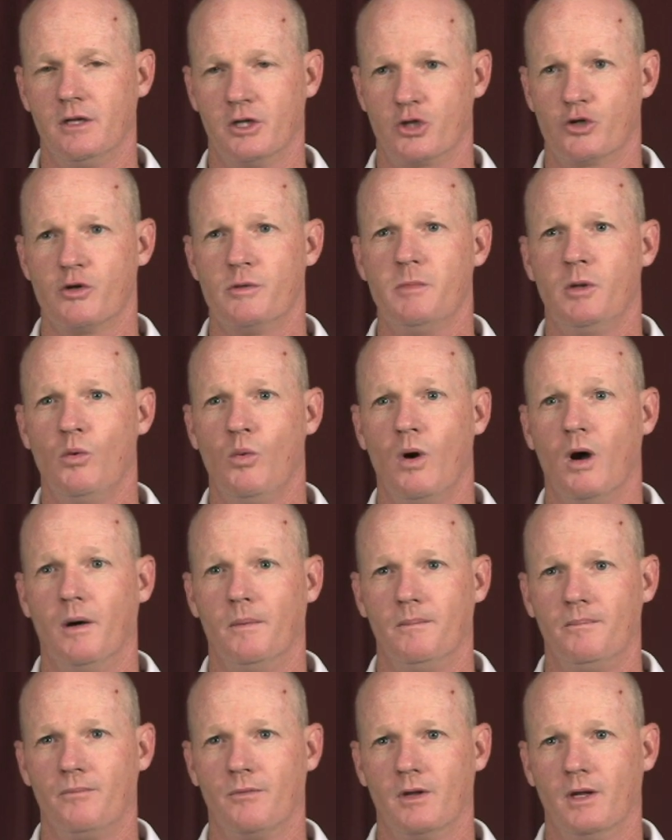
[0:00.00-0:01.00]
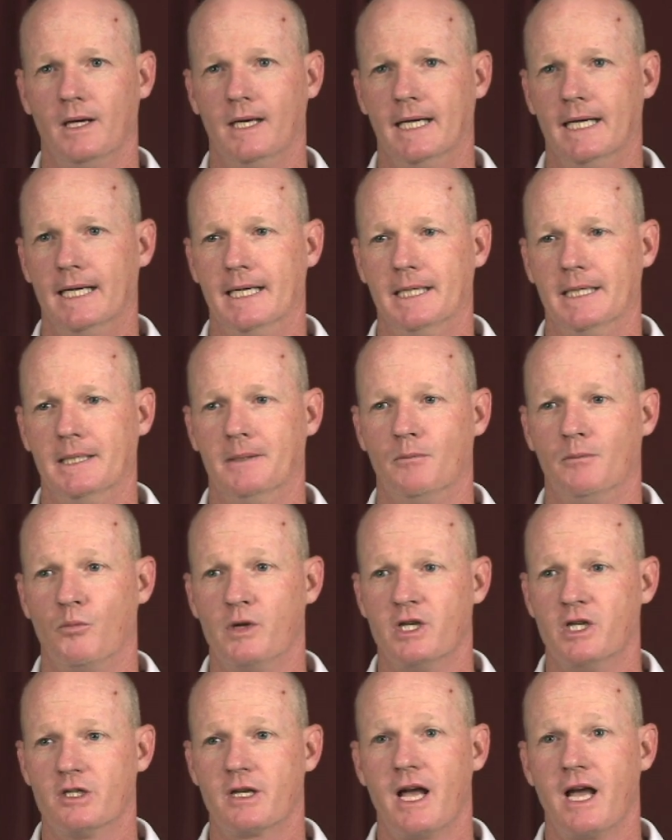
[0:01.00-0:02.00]
extremely well. Um,
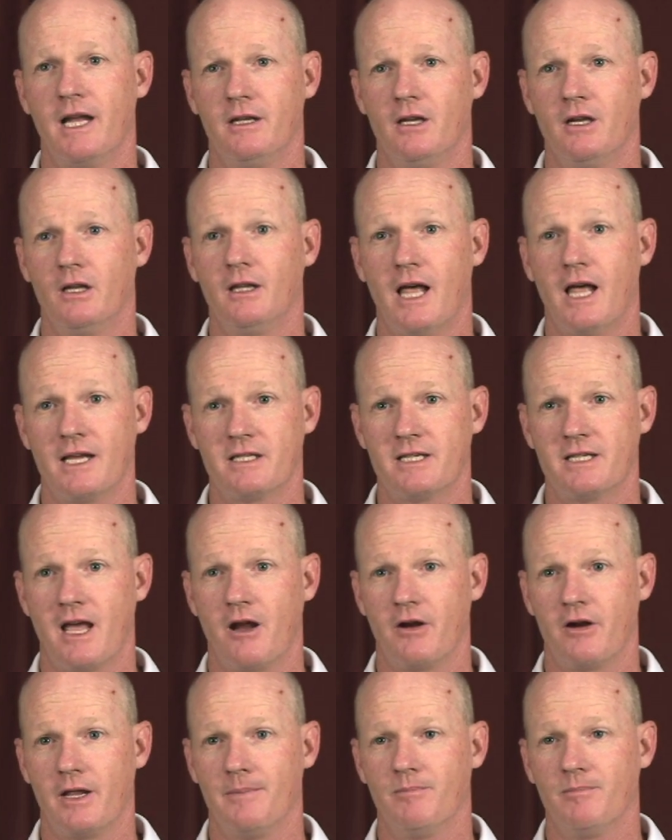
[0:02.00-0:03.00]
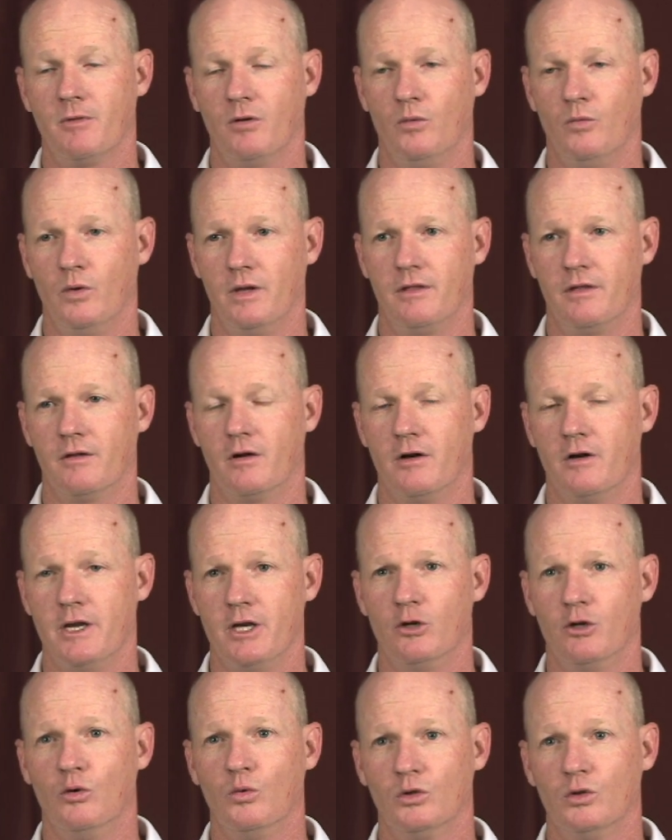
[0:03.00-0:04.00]
we just got done last Saturday with our
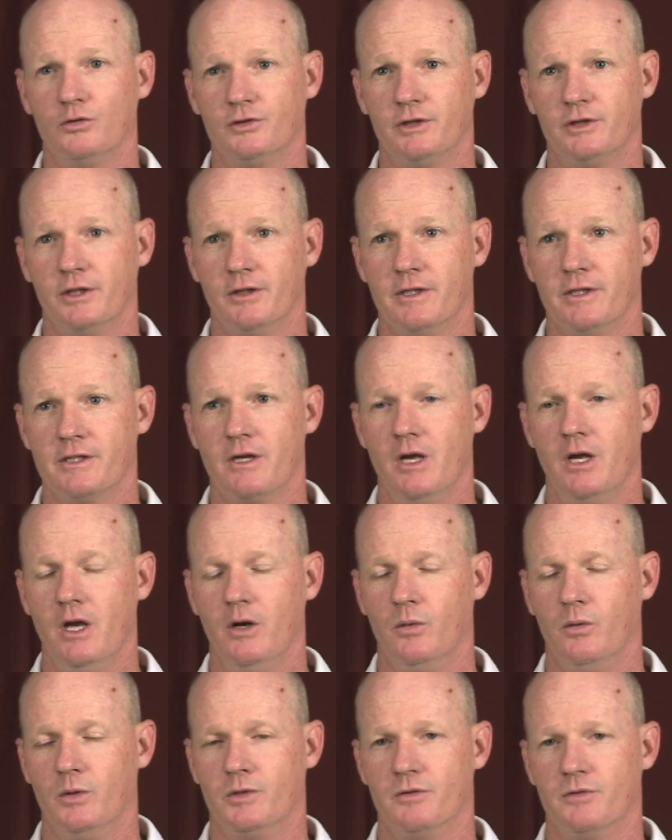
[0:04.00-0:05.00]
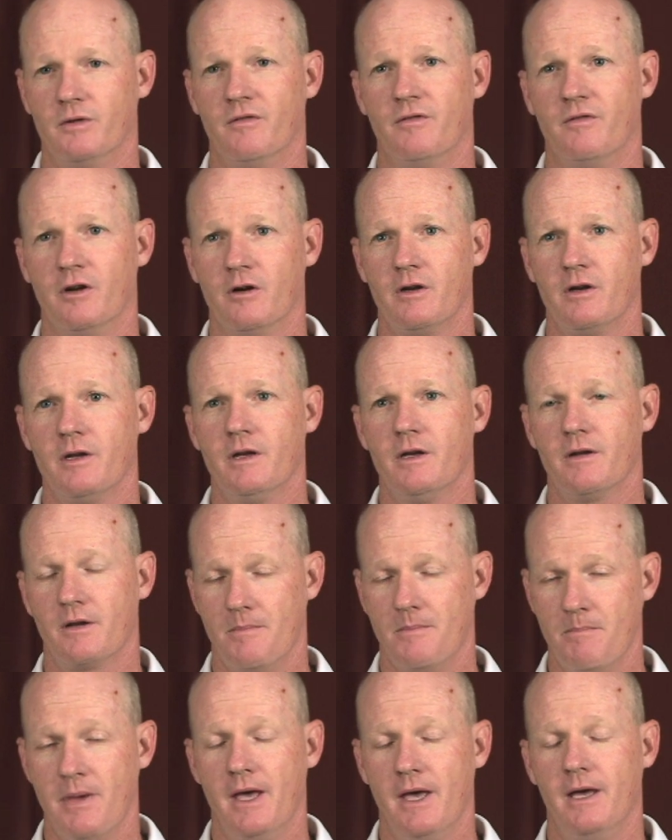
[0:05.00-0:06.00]
Eagle World Series, which is a very
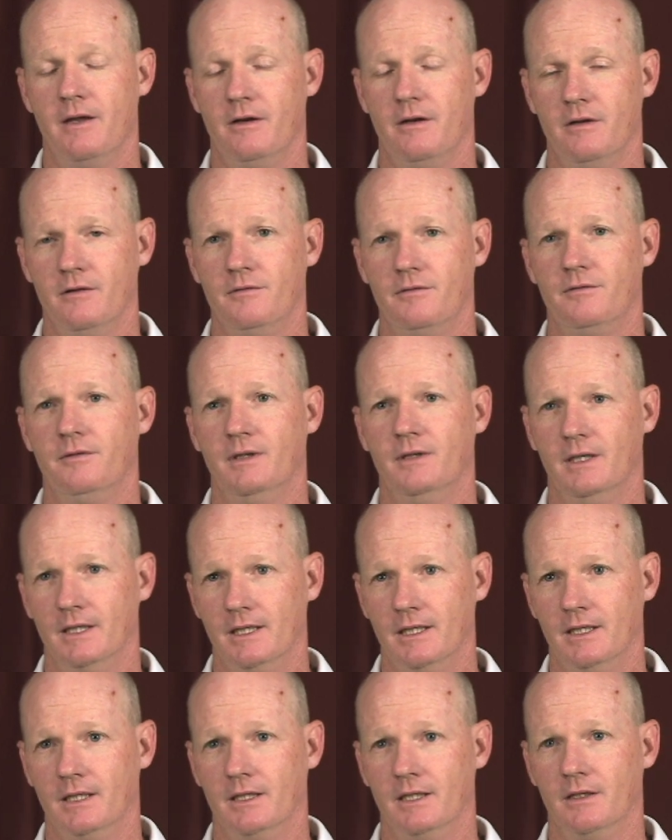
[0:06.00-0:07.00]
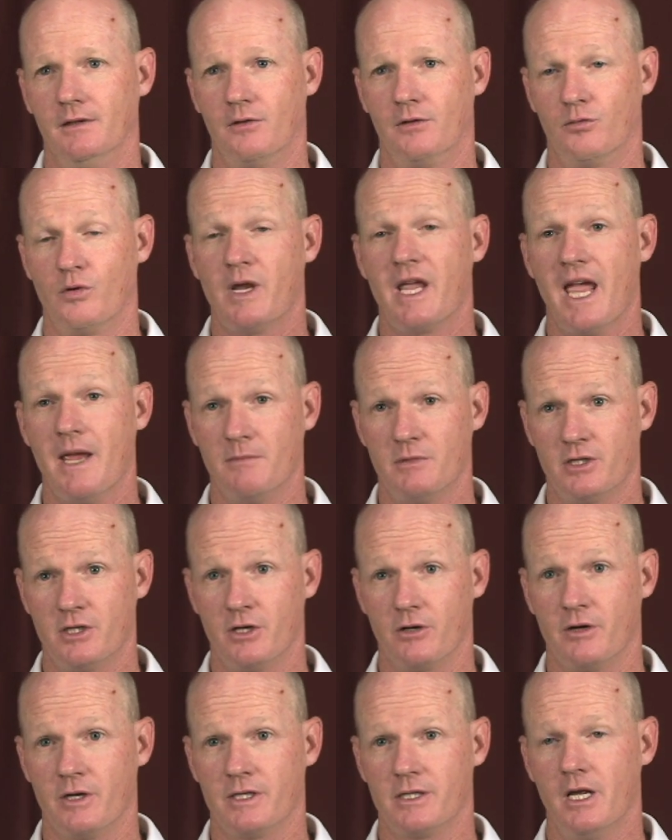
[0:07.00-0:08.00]
competitive uh, three-game
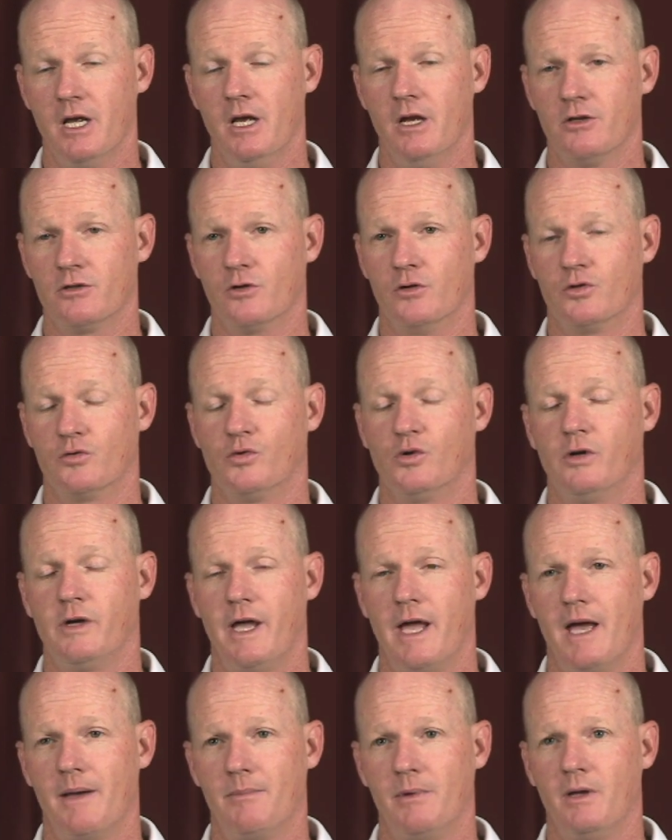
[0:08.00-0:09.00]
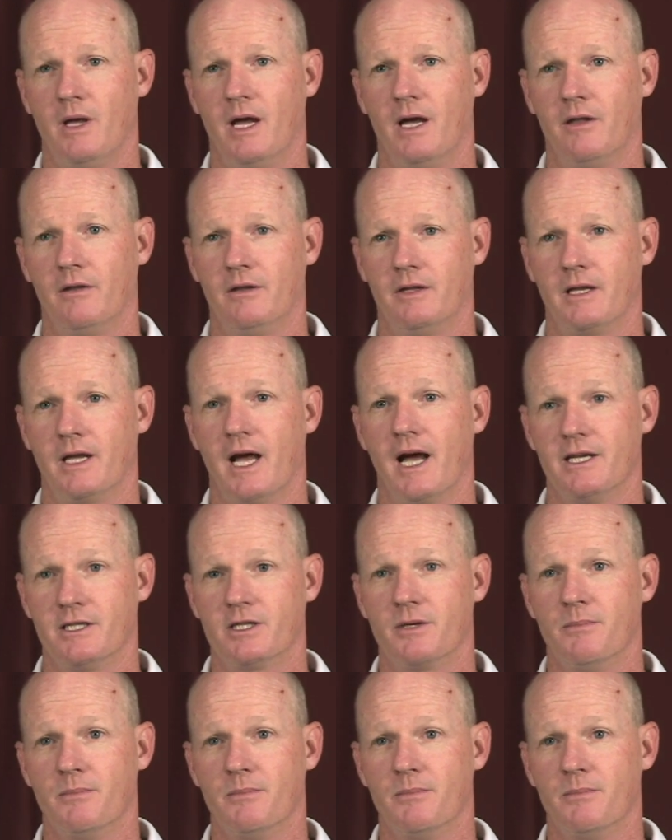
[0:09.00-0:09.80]
series. So I was really happy how the guys